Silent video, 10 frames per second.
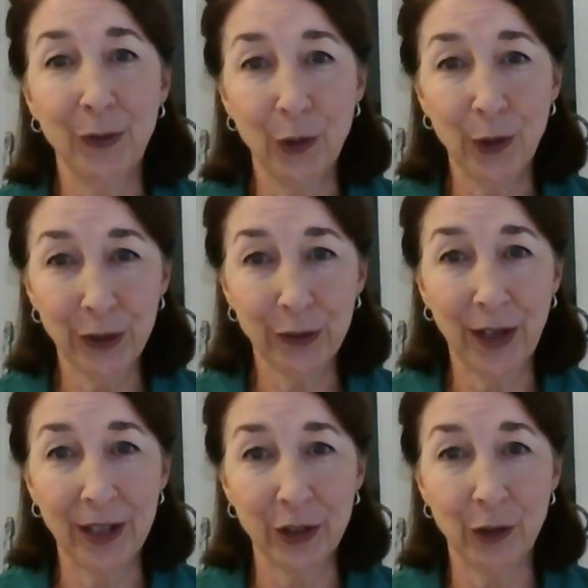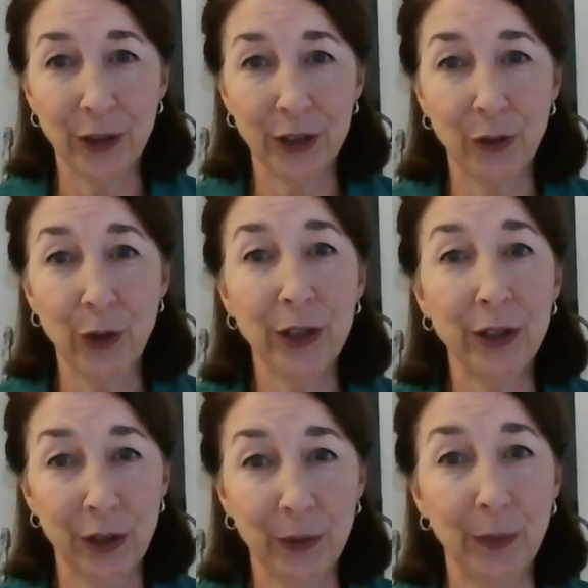for your flashcards for
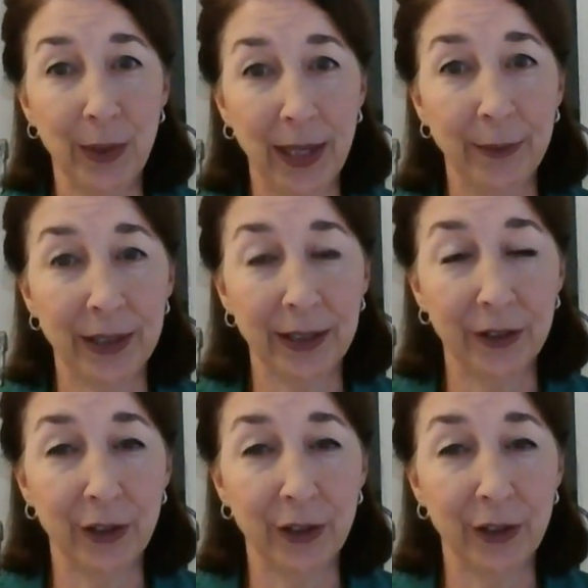you to be able to,